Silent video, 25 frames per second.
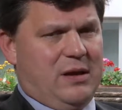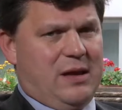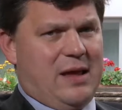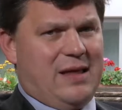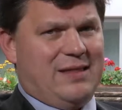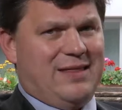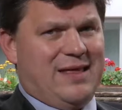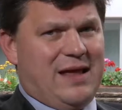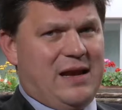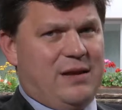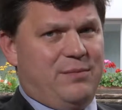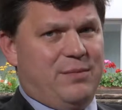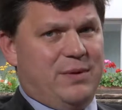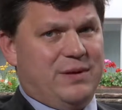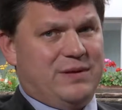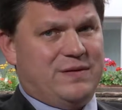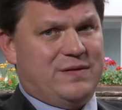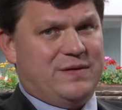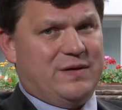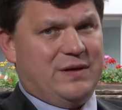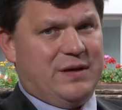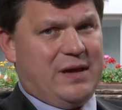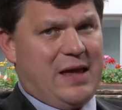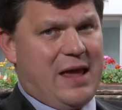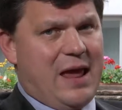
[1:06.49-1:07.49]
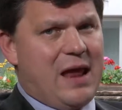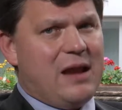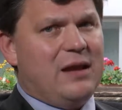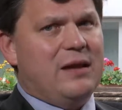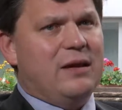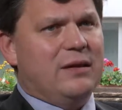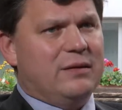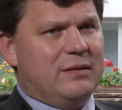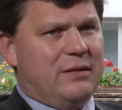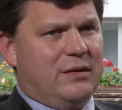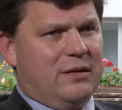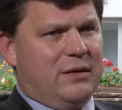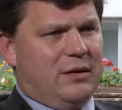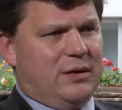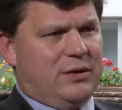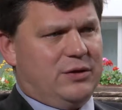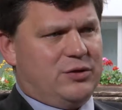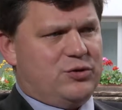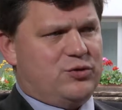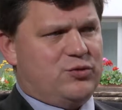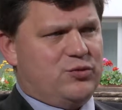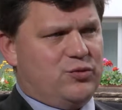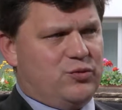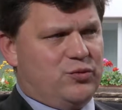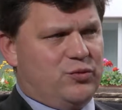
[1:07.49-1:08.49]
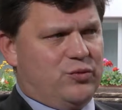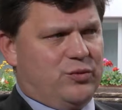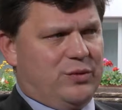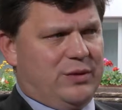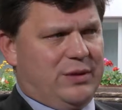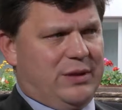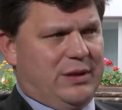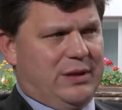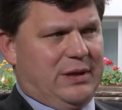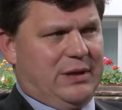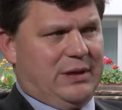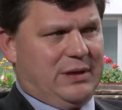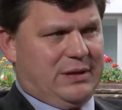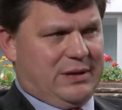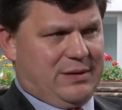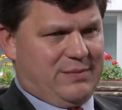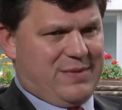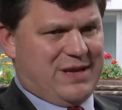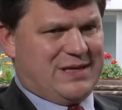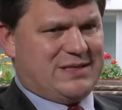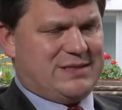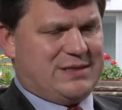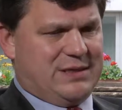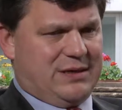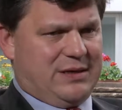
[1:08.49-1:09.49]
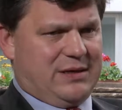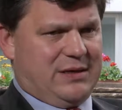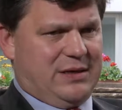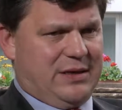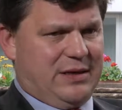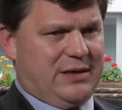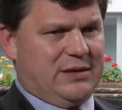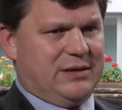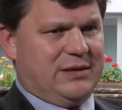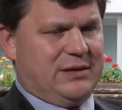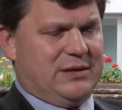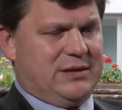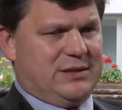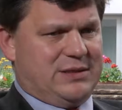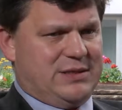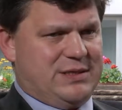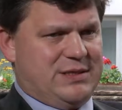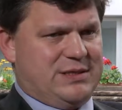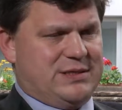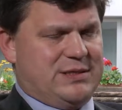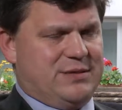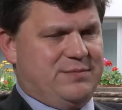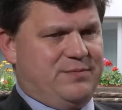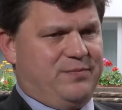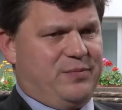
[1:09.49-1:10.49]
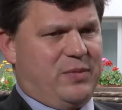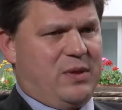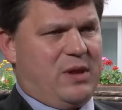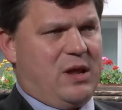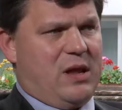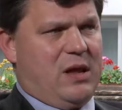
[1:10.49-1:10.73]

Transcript: an element alien to the domestic legal system.